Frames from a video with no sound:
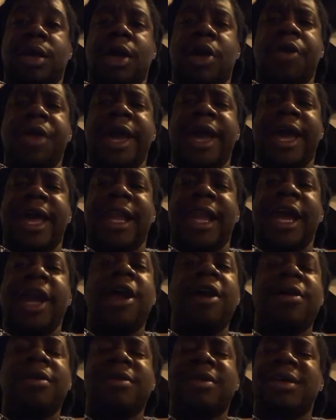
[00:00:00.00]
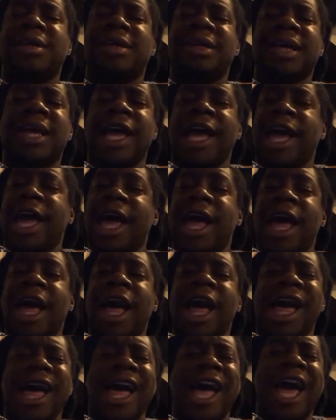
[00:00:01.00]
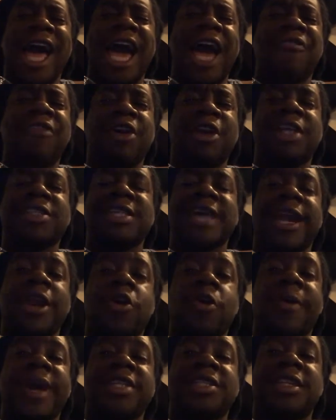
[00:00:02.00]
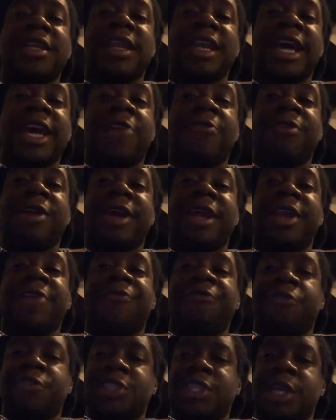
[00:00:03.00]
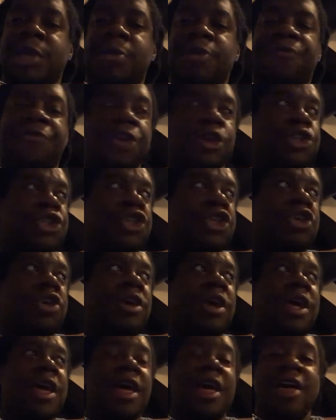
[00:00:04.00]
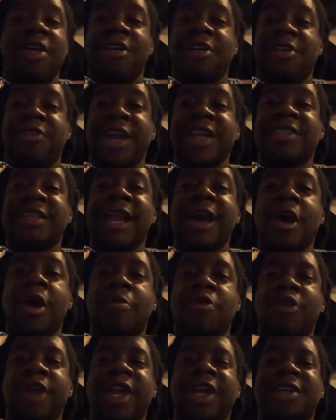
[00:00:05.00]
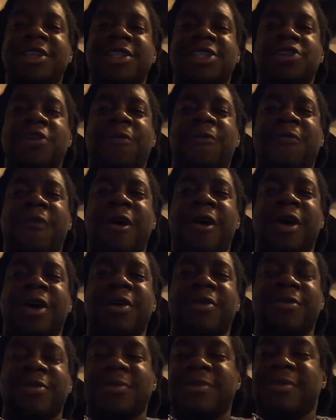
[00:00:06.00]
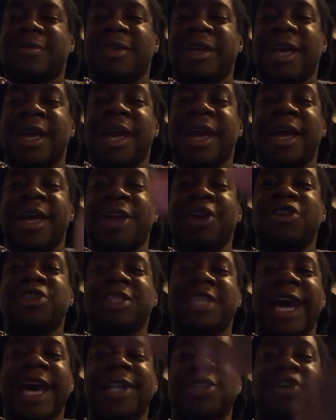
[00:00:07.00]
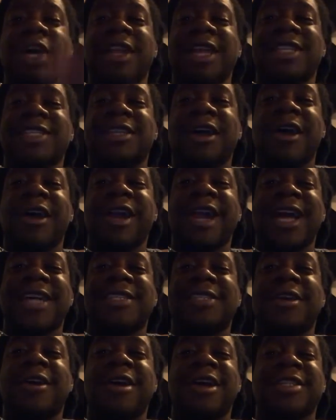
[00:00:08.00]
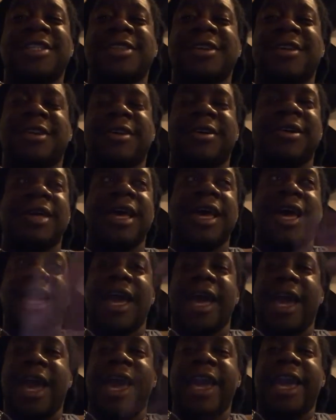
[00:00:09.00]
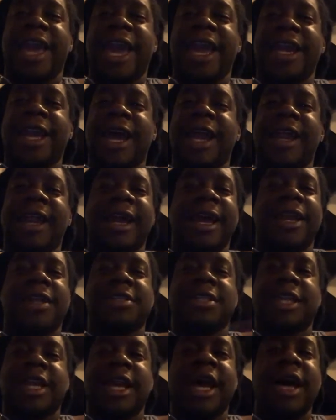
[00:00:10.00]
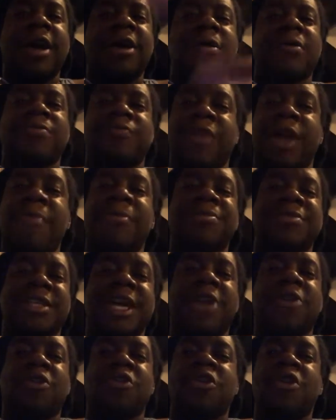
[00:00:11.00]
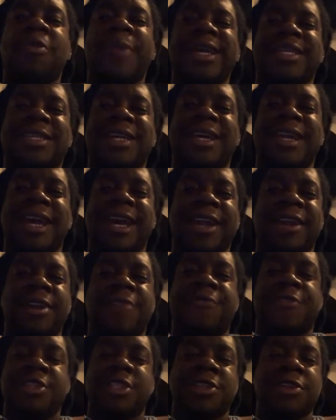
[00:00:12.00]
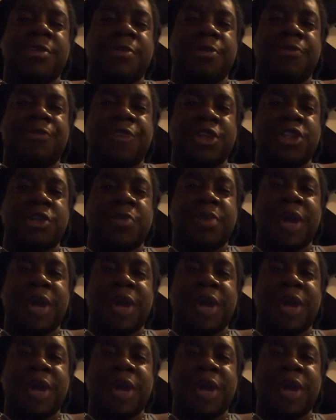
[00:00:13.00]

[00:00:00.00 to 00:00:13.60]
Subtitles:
Oh yeah, Atlanta? I have no desire to go back to Atlanta in the foreseeable future. Thanks a lot, Omaretta. This is your fault. You just had to drop that Sorry Not Sorry song, aka Not Atlanta. So now I'm scared to go back to Atlanta in the foreseeable future,